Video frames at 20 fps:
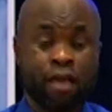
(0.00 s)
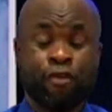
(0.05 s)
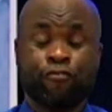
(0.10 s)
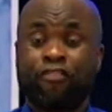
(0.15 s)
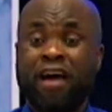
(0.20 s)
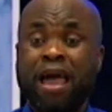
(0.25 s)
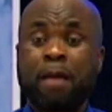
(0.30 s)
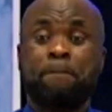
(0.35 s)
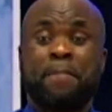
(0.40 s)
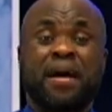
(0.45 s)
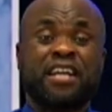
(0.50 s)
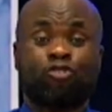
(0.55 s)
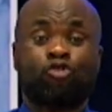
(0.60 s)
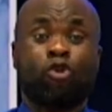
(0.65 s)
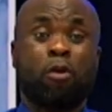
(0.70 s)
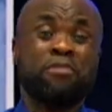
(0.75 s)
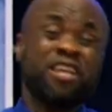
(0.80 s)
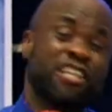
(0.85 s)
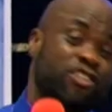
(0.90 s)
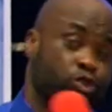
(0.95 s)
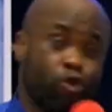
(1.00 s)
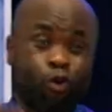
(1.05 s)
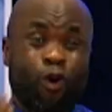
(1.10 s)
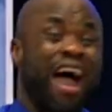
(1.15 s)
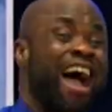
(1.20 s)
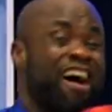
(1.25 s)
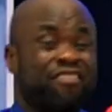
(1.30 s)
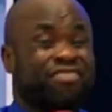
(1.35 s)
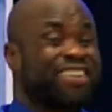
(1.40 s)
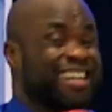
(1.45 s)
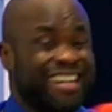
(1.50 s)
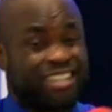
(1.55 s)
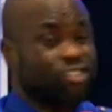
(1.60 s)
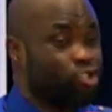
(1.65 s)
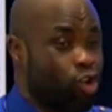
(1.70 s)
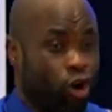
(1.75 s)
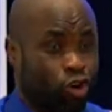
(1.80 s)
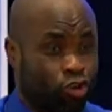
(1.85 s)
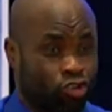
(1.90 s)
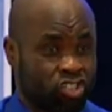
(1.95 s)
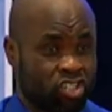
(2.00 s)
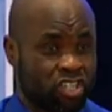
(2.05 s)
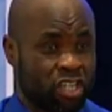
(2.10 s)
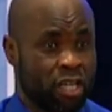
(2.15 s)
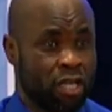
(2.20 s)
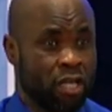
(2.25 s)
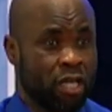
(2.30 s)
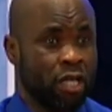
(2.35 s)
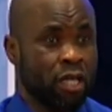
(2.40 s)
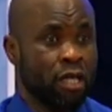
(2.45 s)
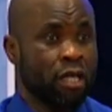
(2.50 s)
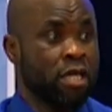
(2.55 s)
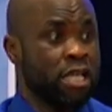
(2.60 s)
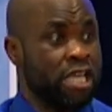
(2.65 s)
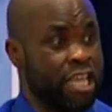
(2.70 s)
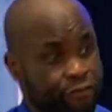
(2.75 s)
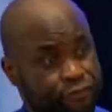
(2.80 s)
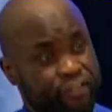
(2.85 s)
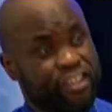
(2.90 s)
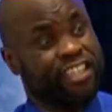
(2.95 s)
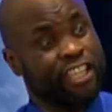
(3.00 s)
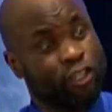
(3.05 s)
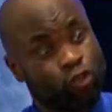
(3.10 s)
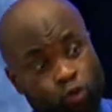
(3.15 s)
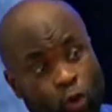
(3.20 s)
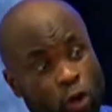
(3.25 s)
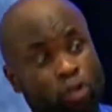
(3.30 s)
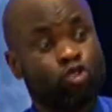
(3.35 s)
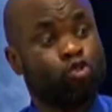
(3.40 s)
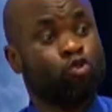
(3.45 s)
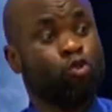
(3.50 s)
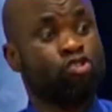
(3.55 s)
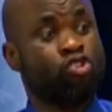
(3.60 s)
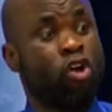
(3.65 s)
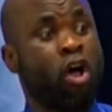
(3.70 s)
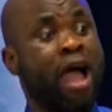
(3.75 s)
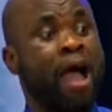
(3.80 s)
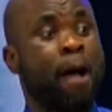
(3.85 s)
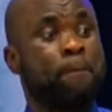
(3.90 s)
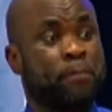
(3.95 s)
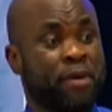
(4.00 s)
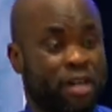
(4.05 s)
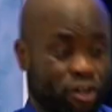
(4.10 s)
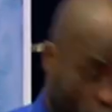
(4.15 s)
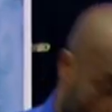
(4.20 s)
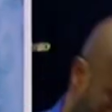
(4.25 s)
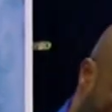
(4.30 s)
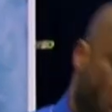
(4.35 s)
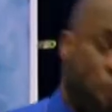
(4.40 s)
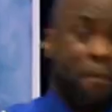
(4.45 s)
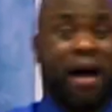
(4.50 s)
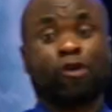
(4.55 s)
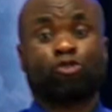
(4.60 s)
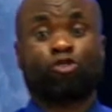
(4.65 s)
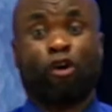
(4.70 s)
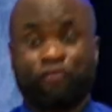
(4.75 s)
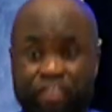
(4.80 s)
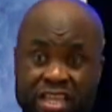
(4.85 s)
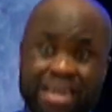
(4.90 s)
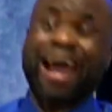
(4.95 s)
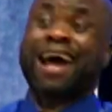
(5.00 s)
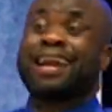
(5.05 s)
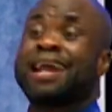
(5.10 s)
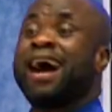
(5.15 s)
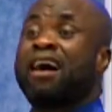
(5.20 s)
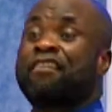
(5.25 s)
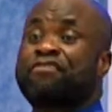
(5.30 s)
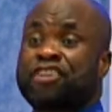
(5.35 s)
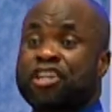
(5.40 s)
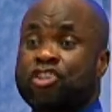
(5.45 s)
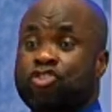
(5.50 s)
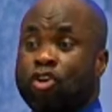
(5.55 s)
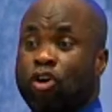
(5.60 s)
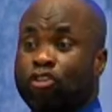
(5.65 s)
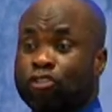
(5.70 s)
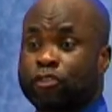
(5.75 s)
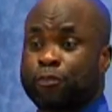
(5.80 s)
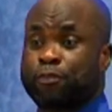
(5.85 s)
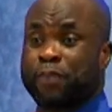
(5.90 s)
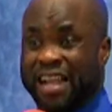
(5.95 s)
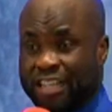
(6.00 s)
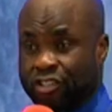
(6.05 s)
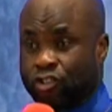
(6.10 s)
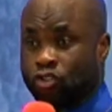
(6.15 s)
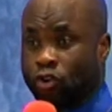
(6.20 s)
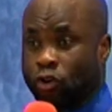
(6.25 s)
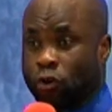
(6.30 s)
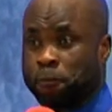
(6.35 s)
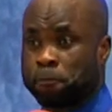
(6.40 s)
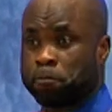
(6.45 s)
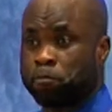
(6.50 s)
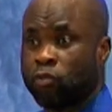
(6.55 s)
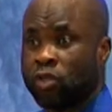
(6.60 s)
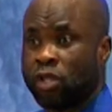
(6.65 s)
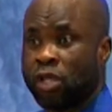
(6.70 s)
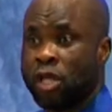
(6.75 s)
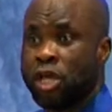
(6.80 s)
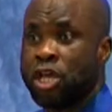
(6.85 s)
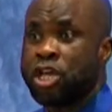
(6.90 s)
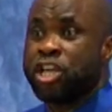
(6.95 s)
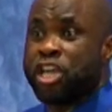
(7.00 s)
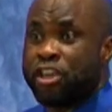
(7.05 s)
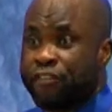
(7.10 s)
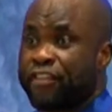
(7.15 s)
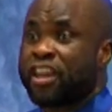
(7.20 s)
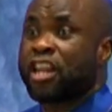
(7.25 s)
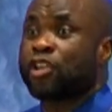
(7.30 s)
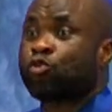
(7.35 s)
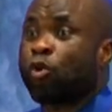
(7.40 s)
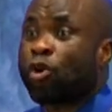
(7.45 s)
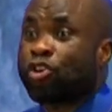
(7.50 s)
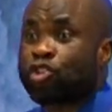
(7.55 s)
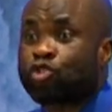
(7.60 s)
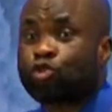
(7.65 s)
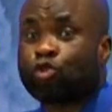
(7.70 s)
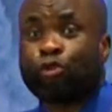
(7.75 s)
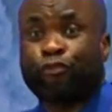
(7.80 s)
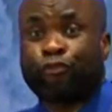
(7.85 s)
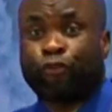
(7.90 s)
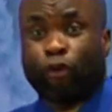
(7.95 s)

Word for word: Find pastor means you will have result. If it is what should not happen, you come out of it and have result, pastor. If it is what is good for